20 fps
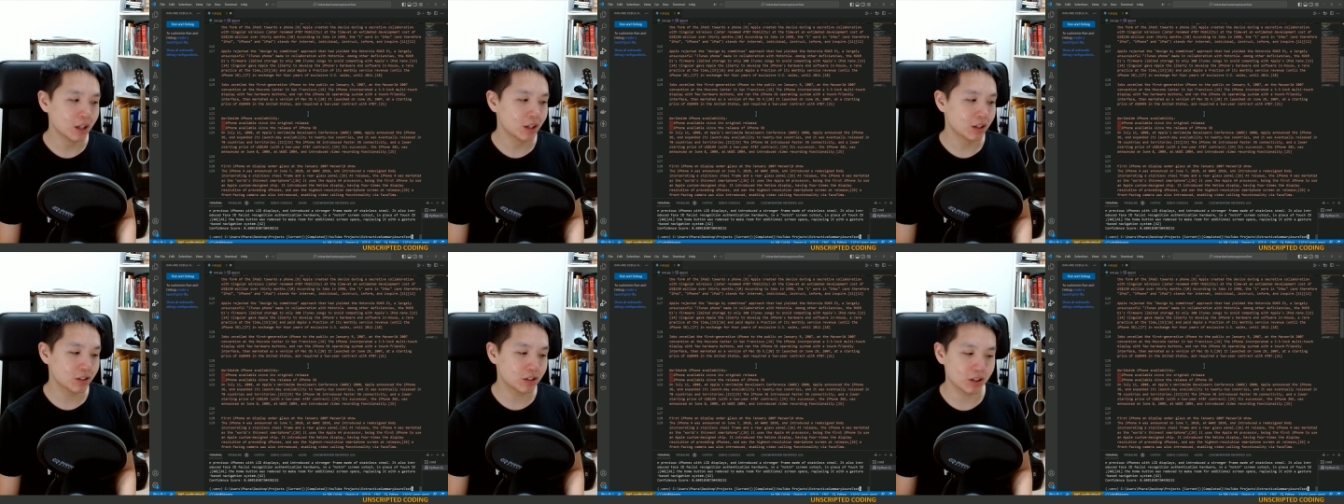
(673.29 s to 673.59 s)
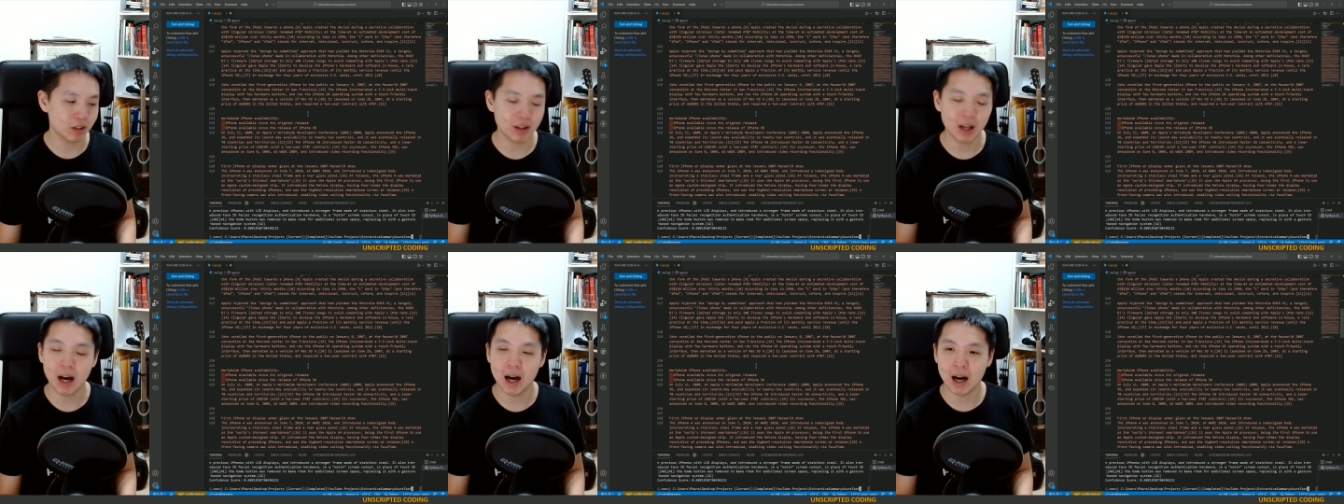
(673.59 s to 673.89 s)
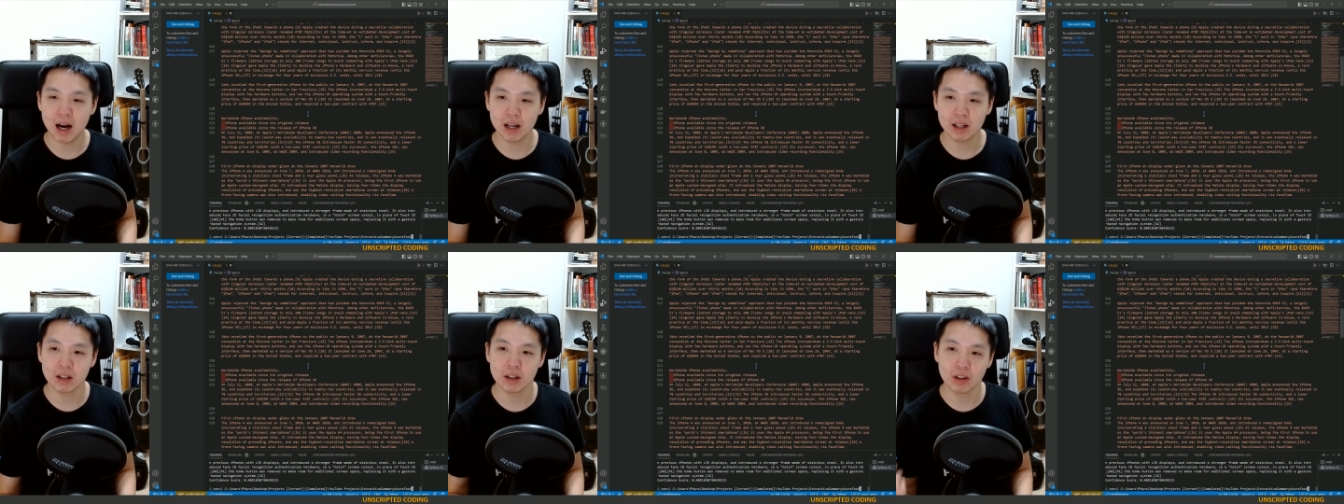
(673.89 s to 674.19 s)
so that
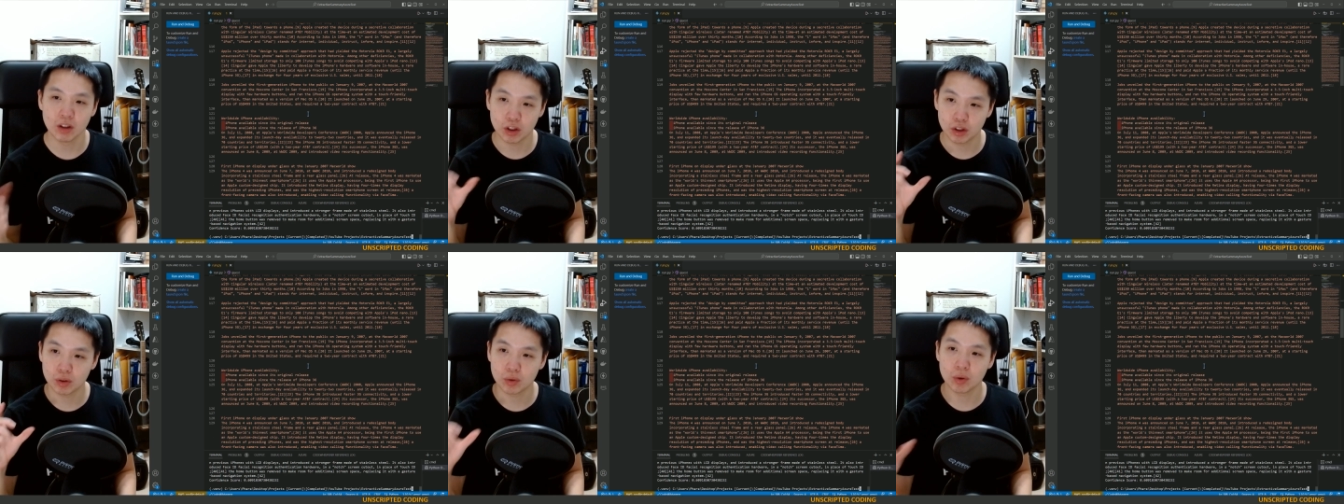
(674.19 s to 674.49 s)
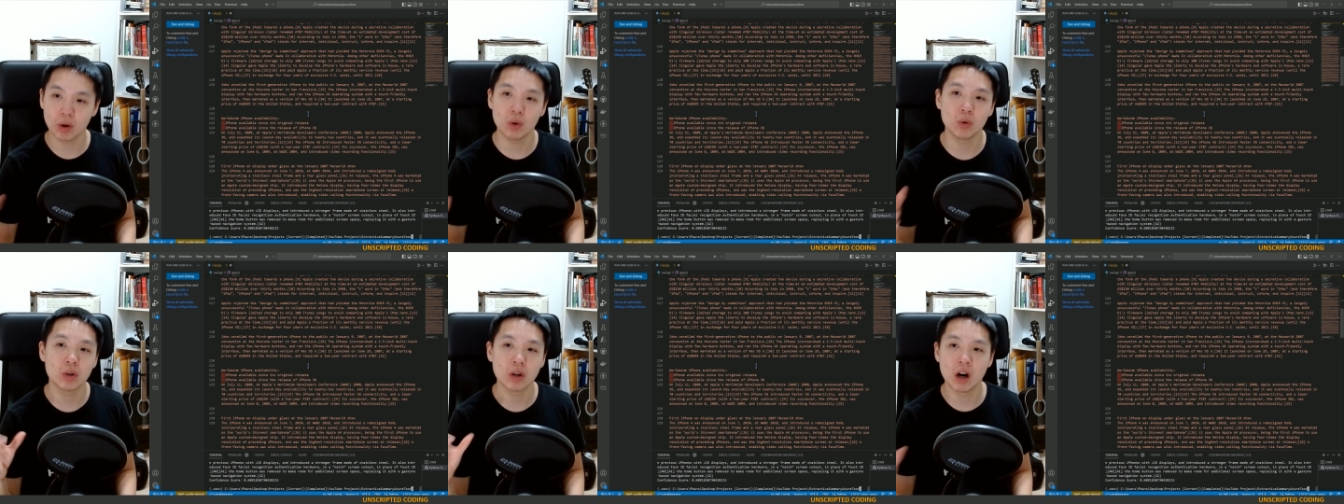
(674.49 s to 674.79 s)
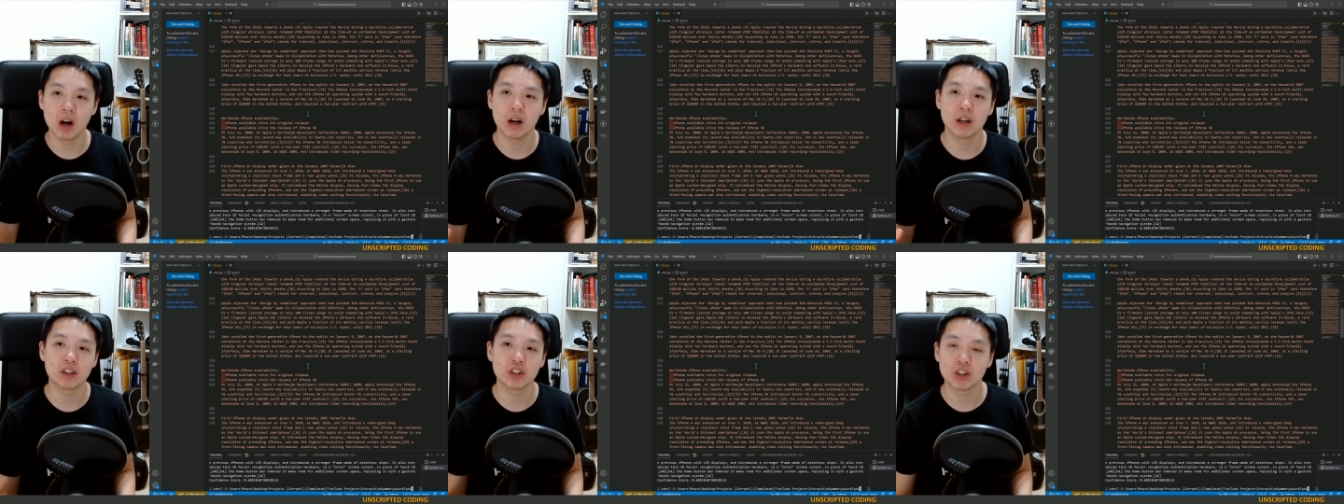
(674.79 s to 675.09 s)
I can throw
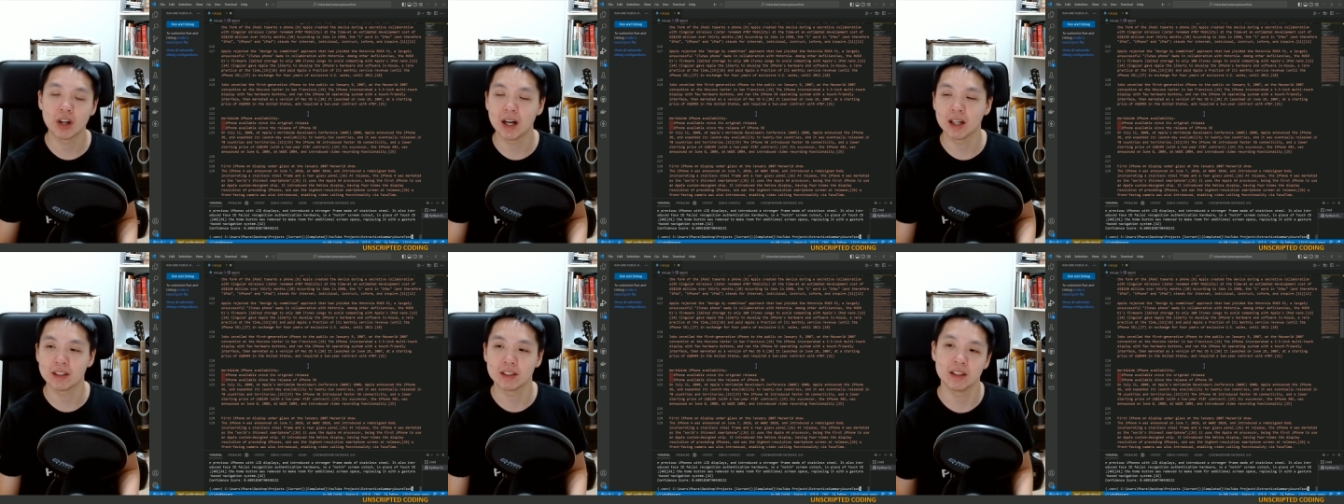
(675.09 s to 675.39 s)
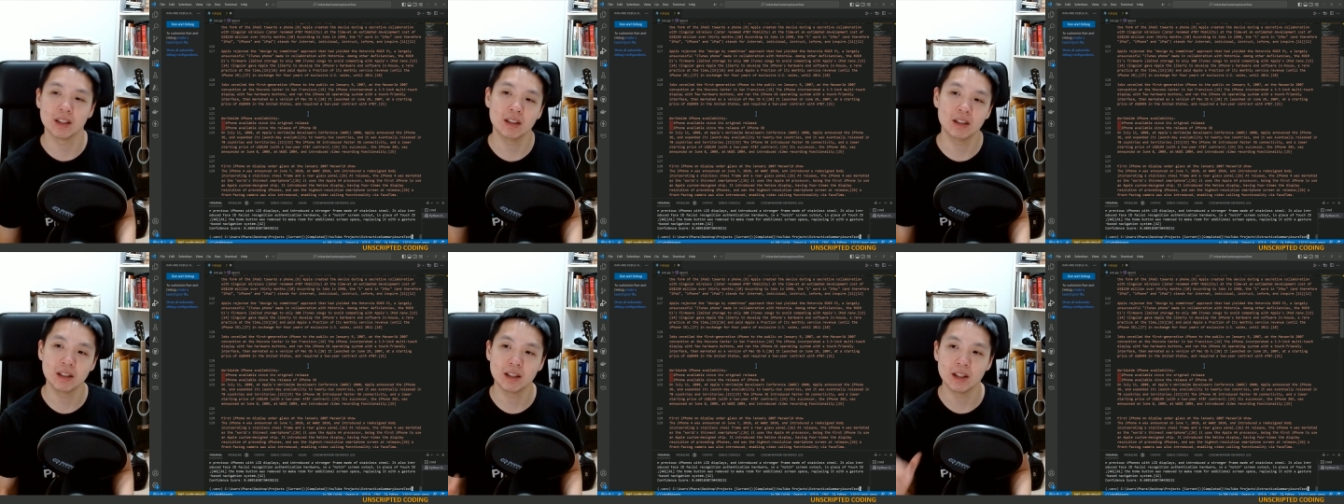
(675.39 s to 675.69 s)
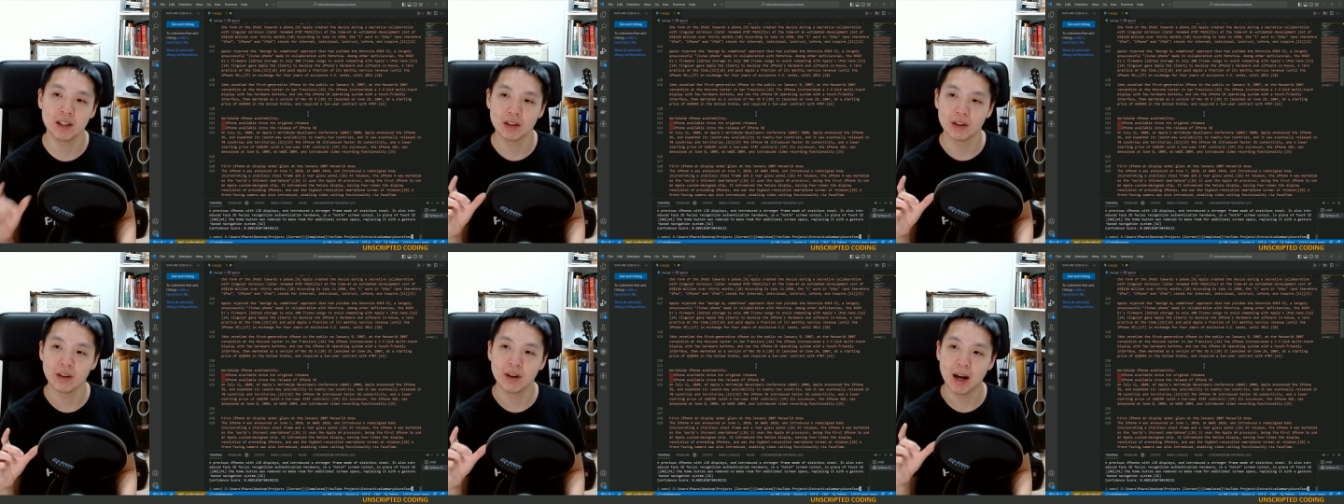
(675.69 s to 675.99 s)
contracts in
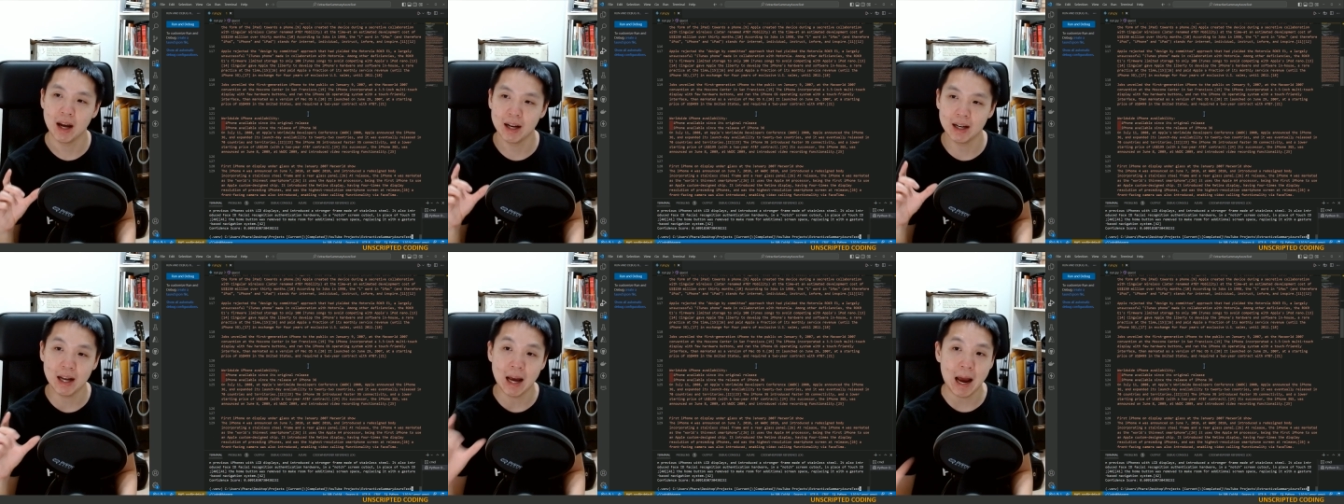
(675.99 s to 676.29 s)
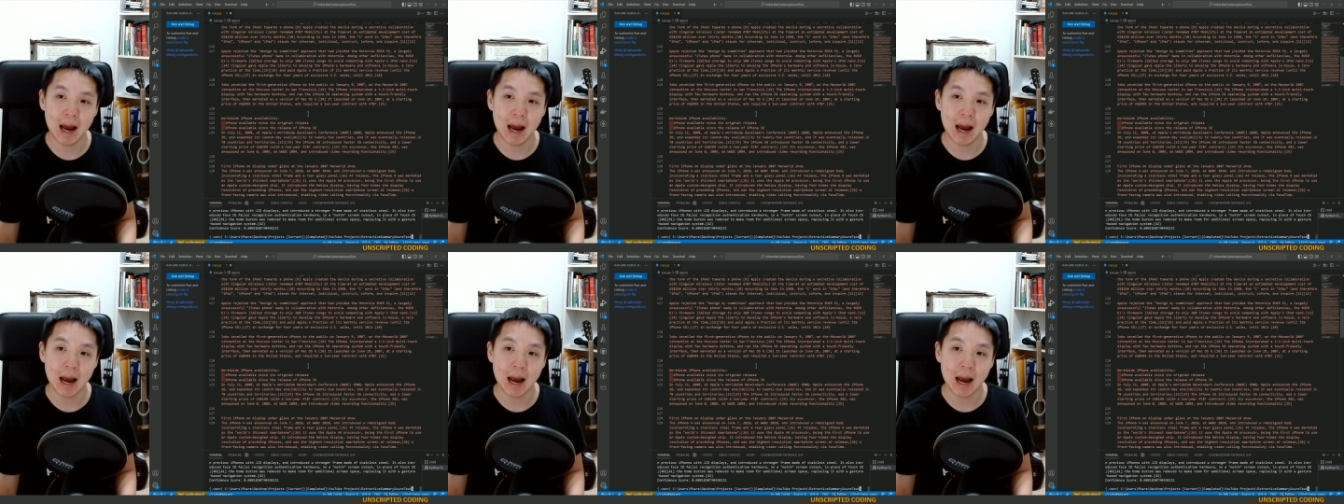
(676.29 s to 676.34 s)
here and